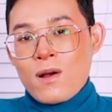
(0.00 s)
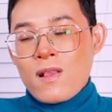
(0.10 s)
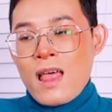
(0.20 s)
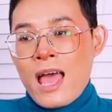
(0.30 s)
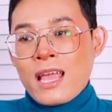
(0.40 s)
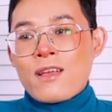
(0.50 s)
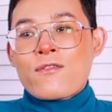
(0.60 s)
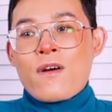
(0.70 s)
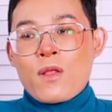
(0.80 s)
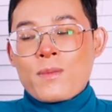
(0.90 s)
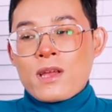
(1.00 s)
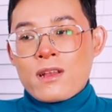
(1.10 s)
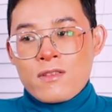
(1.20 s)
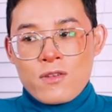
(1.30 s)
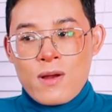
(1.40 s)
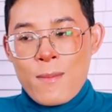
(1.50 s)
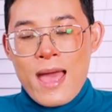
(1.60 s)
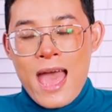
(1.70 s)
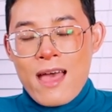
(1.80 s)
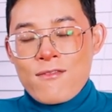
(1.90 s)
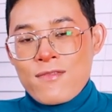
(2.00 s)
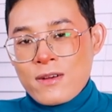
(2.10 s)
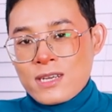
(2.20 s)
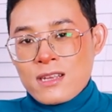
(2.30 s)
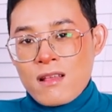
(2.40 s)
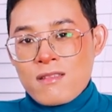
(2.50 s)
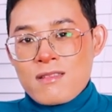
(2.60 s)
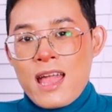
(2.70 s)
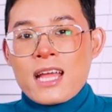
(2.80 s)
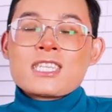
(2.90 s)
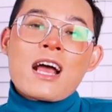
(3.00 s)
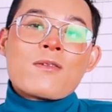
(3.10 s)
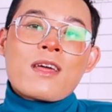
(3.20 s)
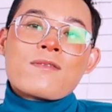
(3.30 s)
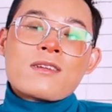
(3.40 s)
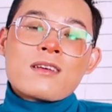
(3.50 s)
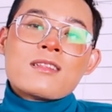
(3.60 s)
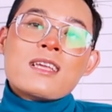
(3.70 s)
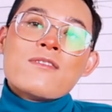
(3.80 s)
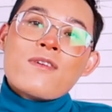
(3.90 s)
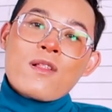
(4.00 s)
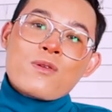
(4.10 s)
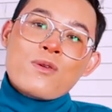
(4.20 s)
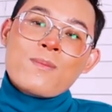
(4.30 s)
a like. Follow me on Instagram at very.snatch. I'll definitely follow you